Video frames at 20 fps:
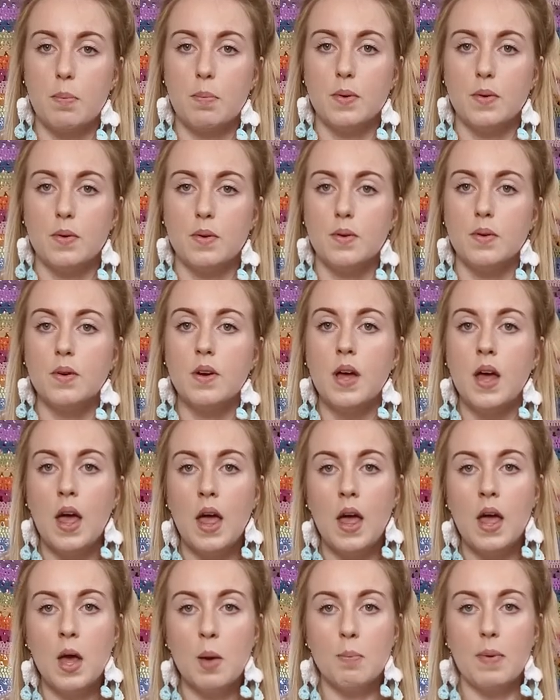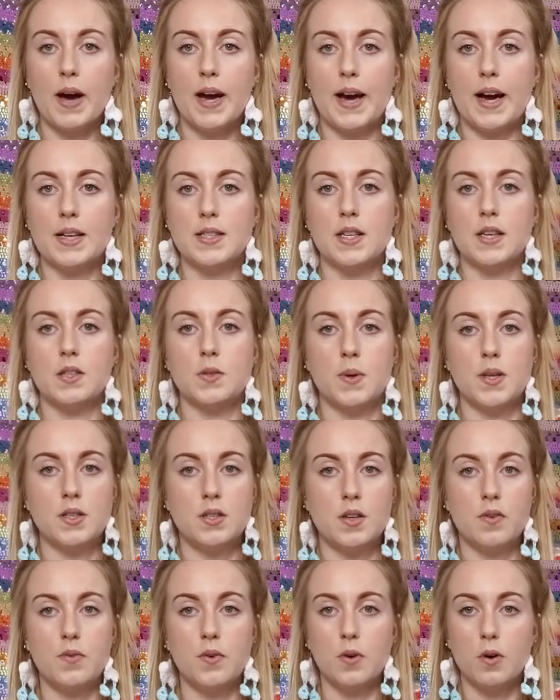Ripple by
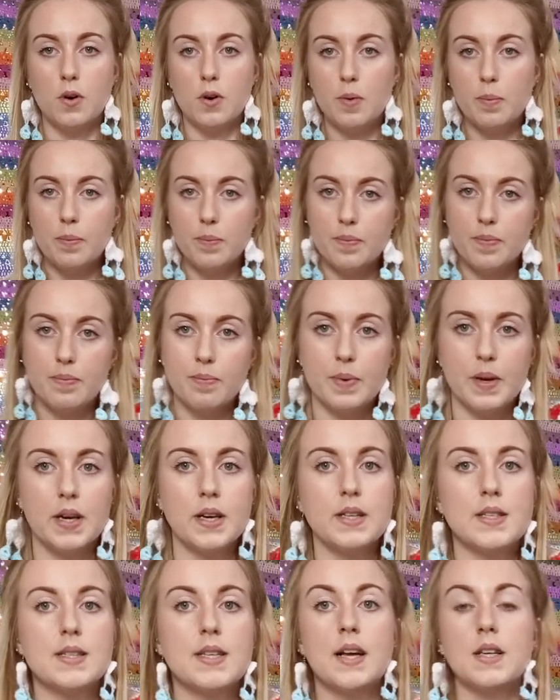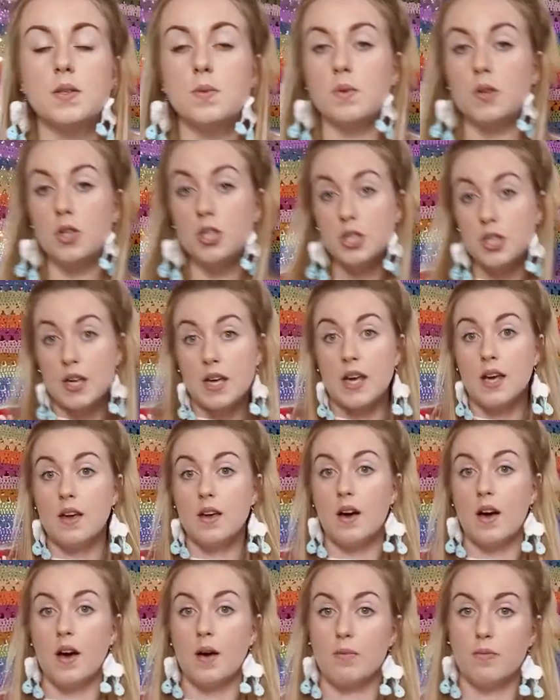Attic24 because that's what
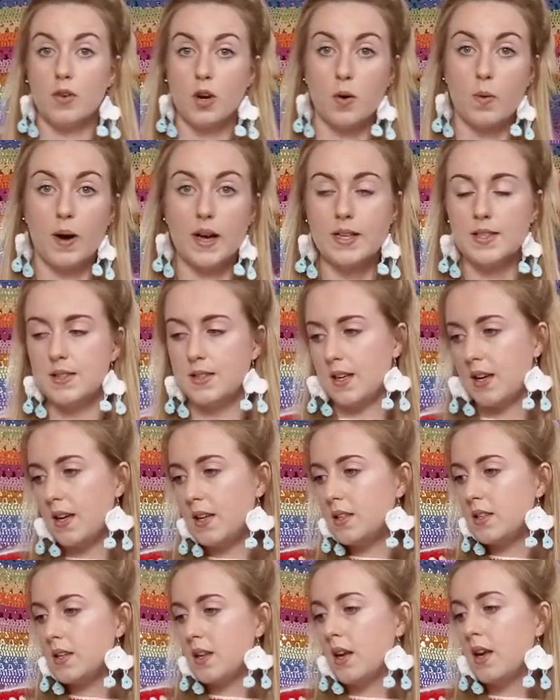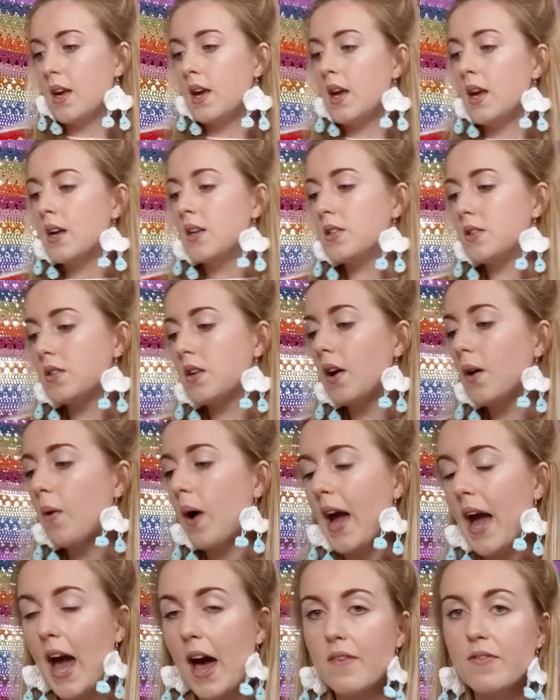she um, requested. So
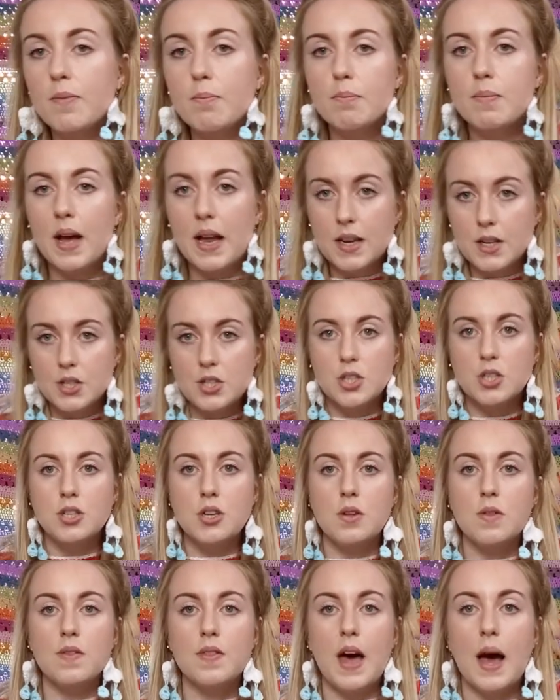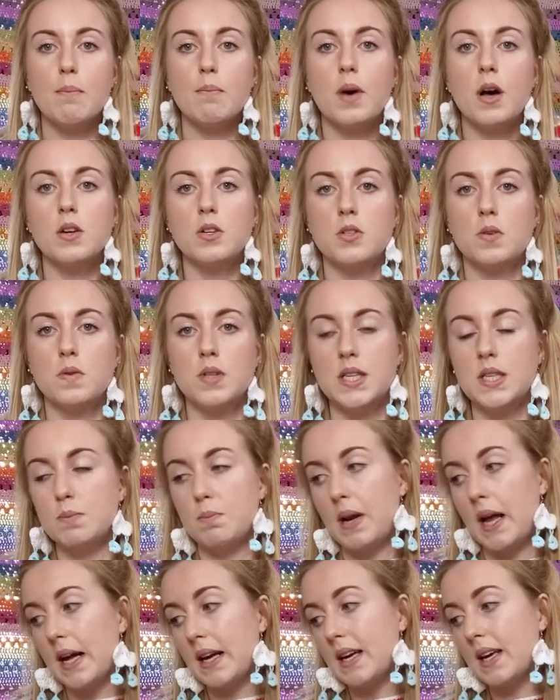I haven't managed to do that much on this
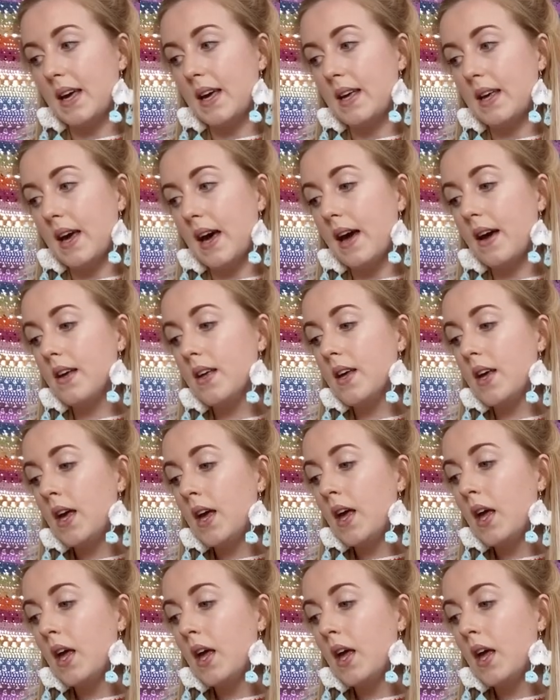blanket yet.